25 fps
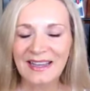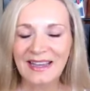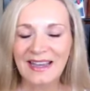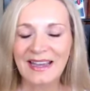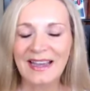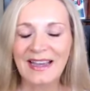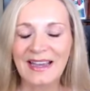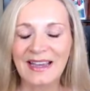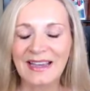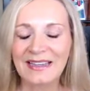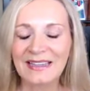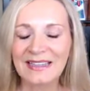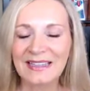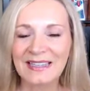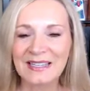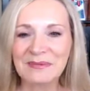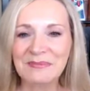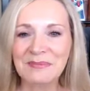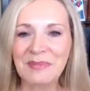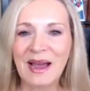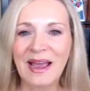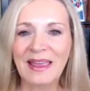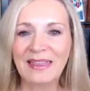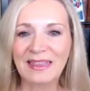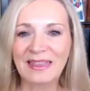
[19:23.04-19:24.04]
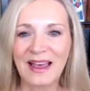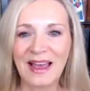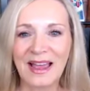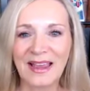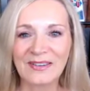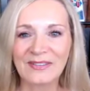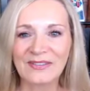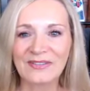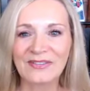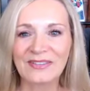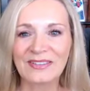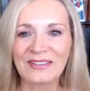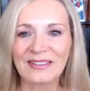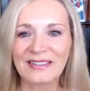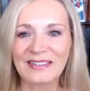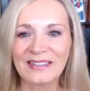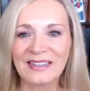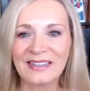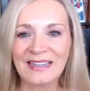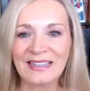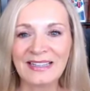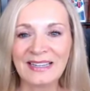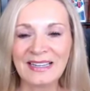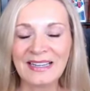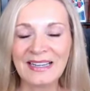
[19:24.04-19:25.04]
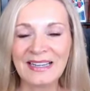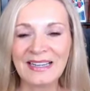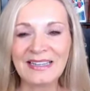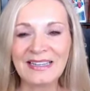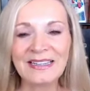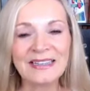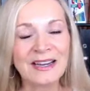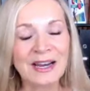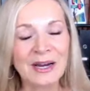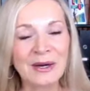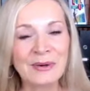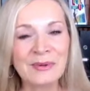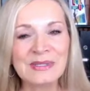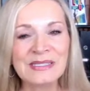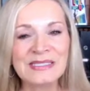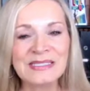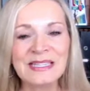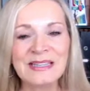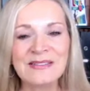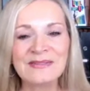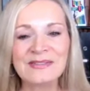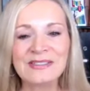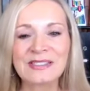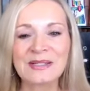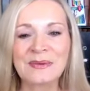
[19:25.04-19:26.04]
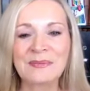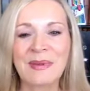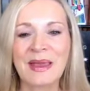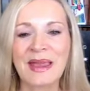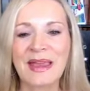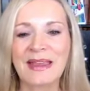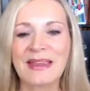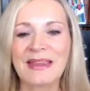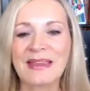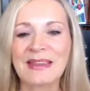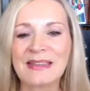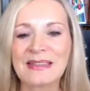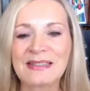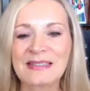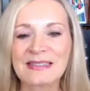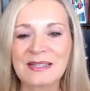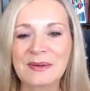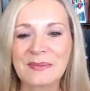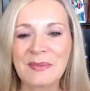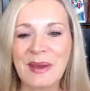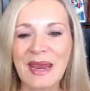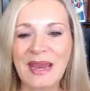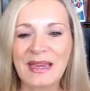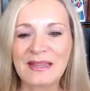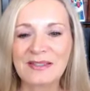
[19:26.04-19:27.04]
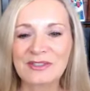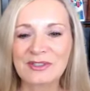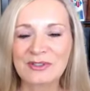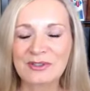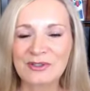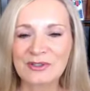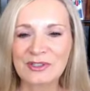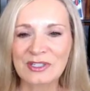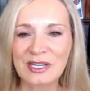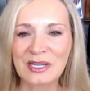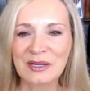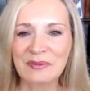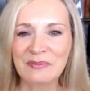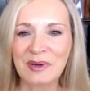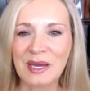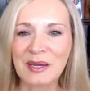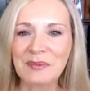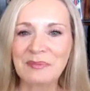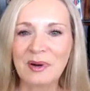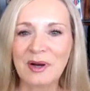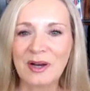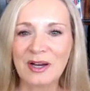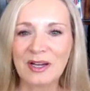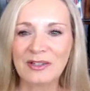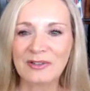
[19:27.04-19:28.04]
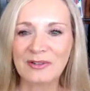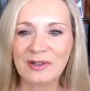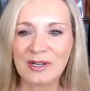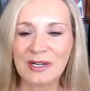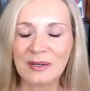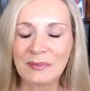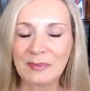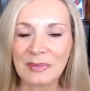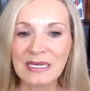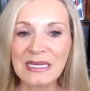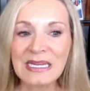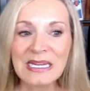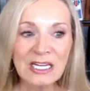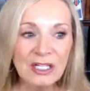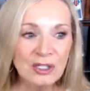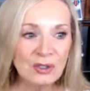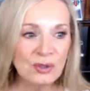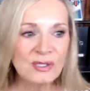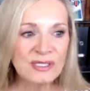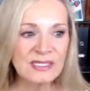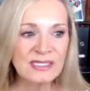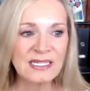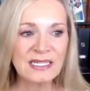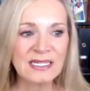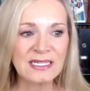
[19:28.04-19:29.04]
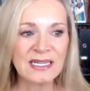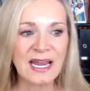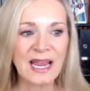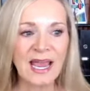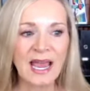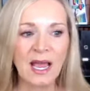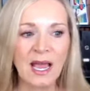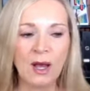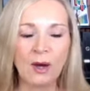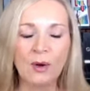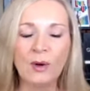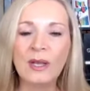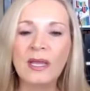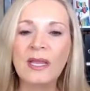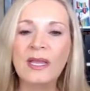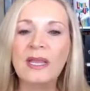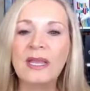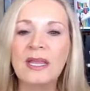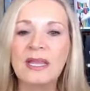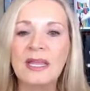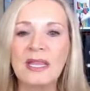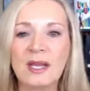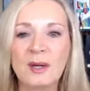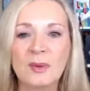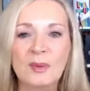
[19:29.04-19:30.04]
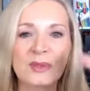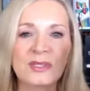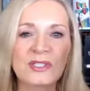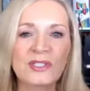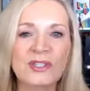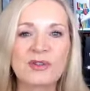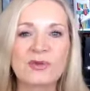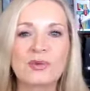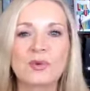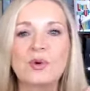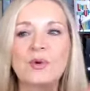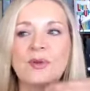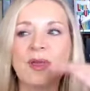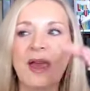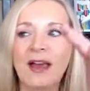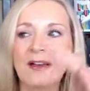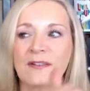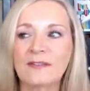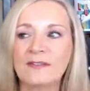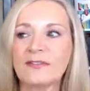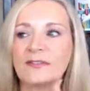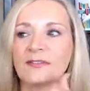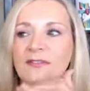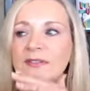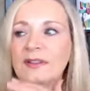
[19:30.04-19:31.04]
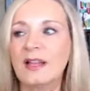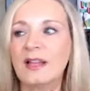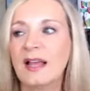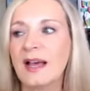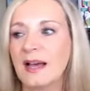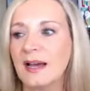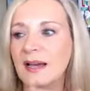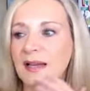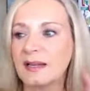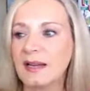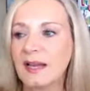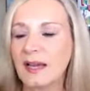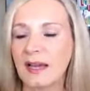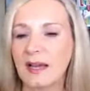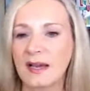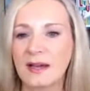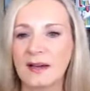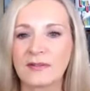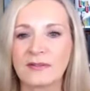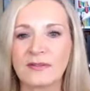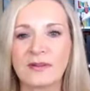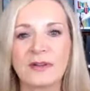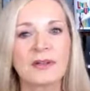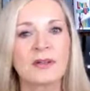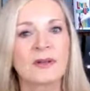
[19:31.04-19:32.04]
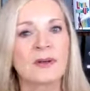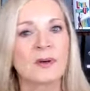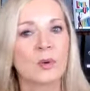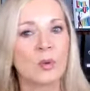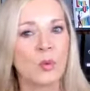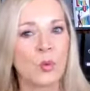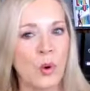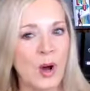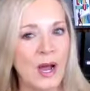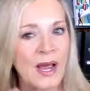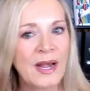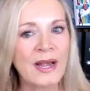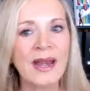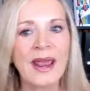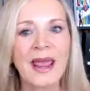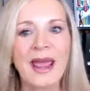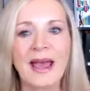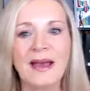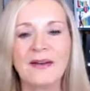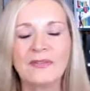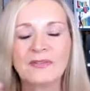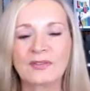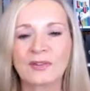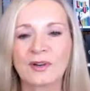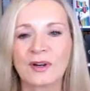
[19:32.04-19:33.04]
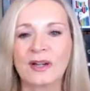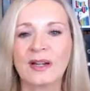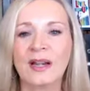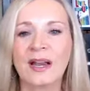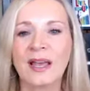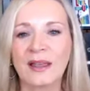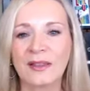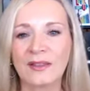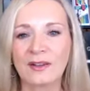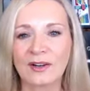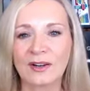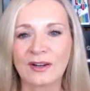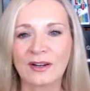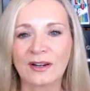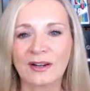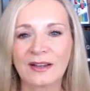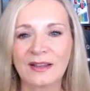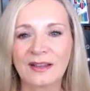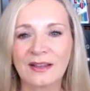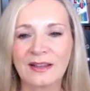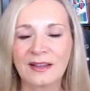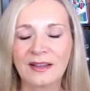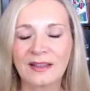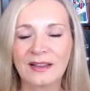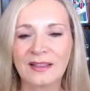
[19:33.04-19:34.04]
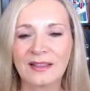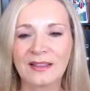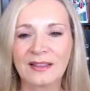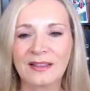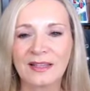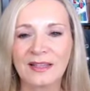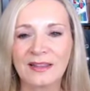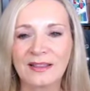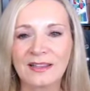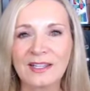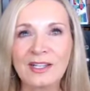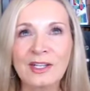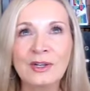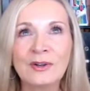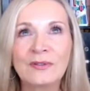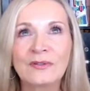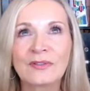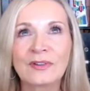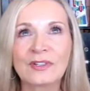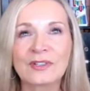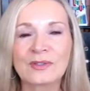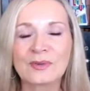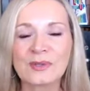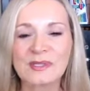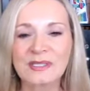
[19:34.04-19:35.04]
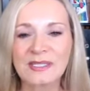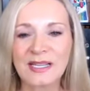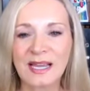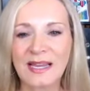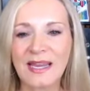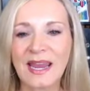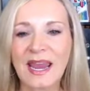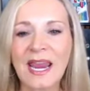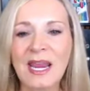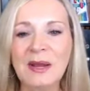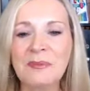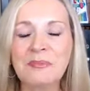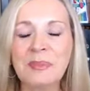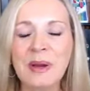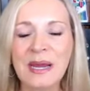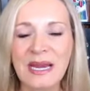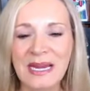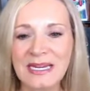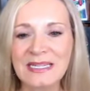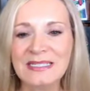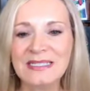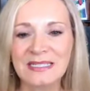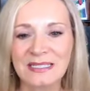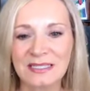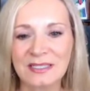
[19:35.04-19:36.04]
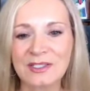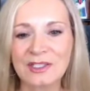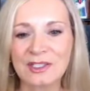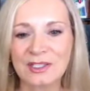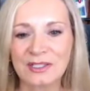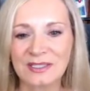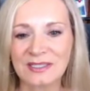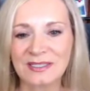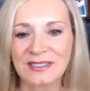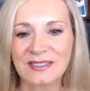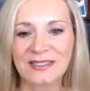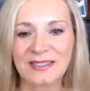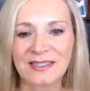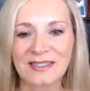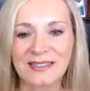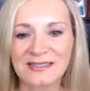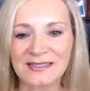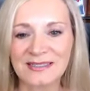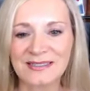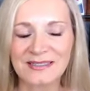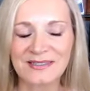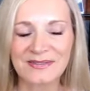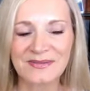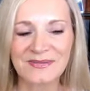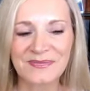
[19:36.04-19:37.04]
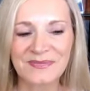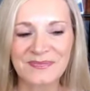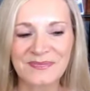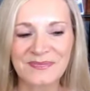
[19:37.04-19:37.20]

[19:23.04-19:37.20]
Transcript: uh, in my life. And I, I received some, some answers in my pondering, but interesting how it was through that flood of one after another that the universe was like, hey, pay attention to this.